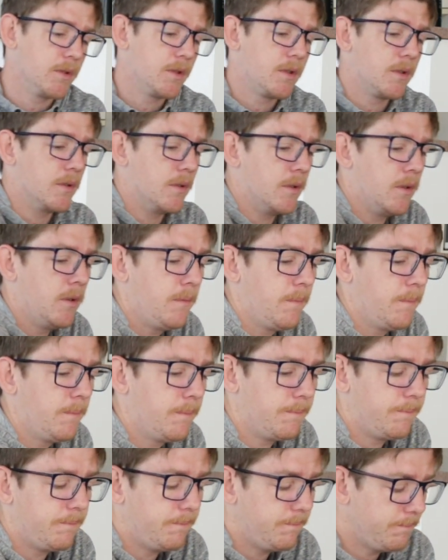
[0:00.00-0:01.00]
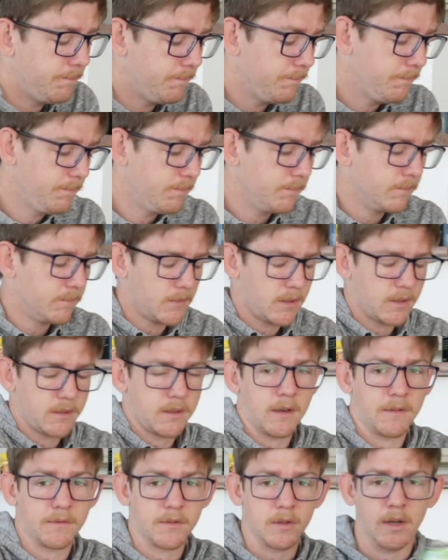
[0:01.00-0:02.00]
to,
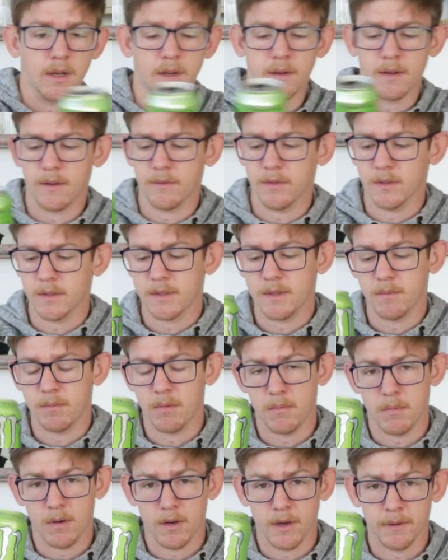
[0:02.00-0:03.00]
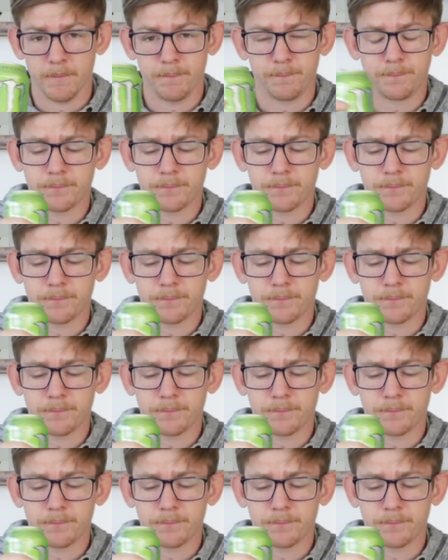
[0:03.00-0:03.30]
after I have a sip of my